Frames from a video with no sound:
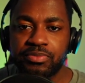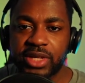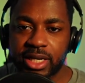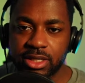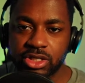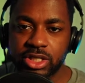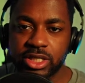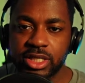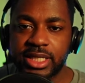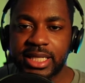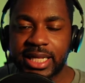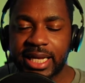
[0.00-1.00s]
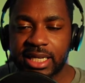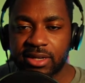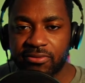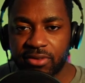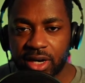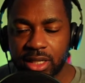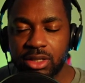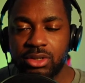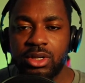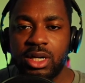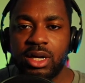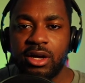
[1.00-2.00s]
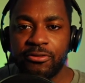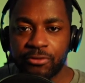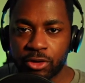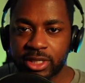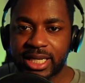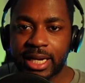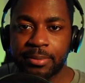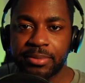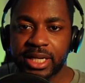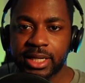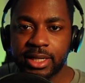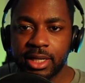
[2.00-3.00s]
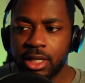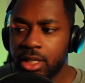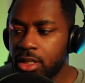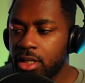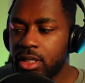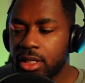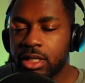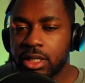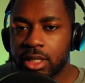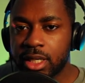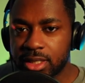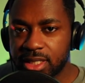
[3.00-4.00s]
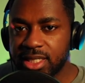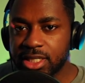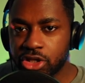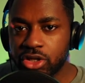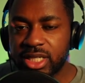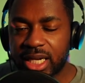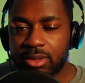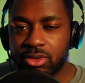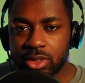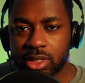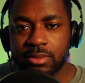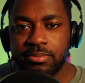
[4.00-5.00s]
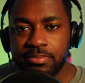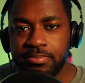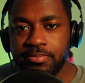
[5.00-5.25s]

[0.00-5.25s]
They understood that they had to follow for a time being. It's your time will come.